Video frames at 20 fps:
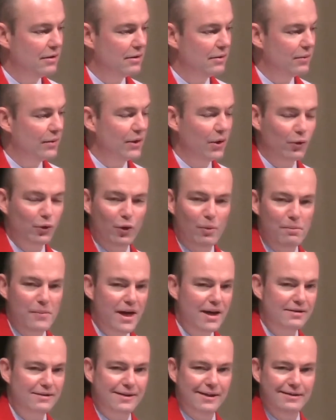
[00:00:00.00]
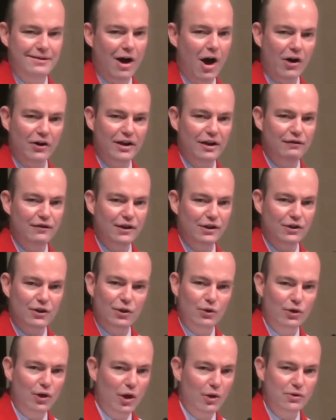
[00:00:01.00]
We are remiss in not giving
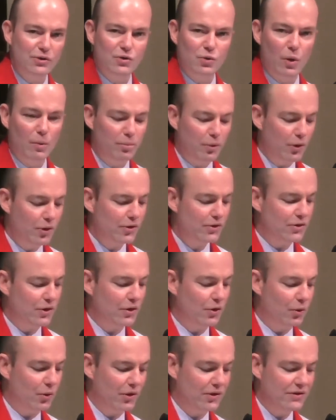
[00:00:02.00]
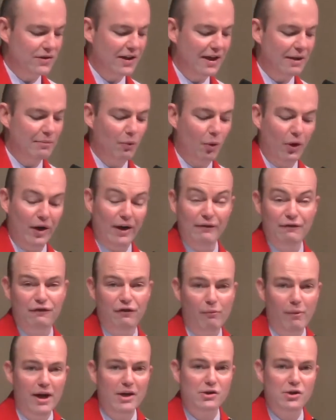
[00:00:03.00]
kudos to a person or a team or
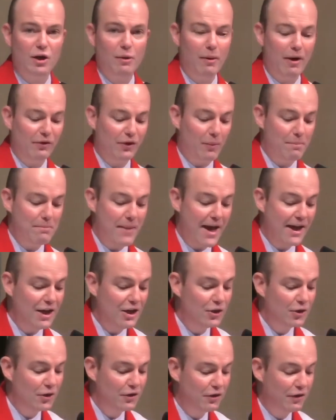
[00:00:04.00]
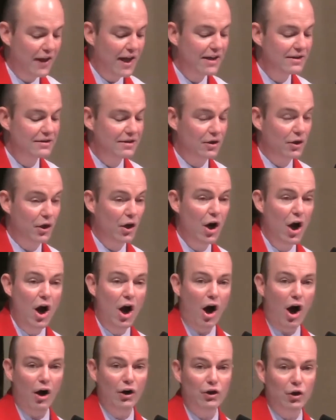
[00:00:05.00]
information about the many good things that are
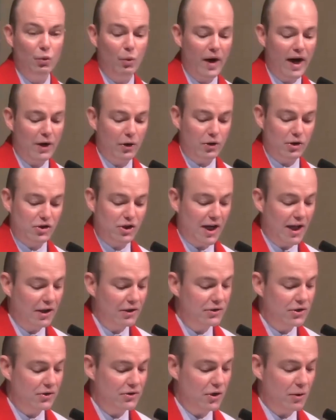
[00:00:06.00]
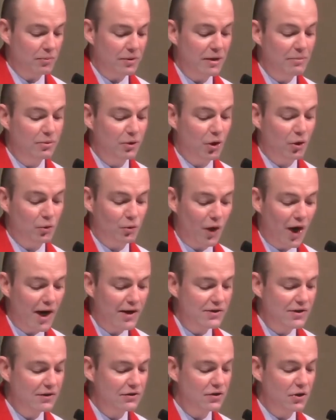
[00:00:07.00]
underway or challenges that people are
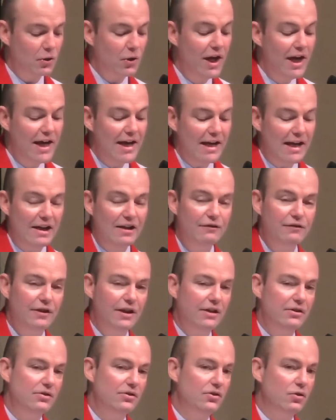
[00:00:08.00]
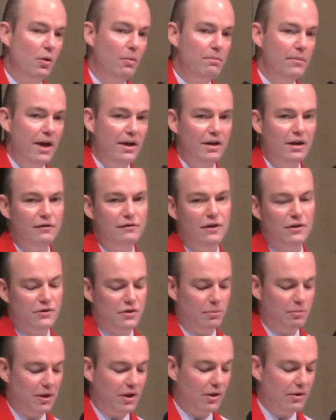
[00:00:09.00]
rising to, even as so many of us
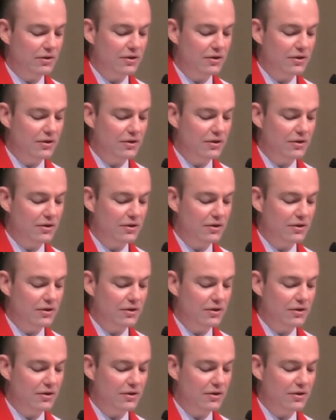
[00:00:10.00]
appear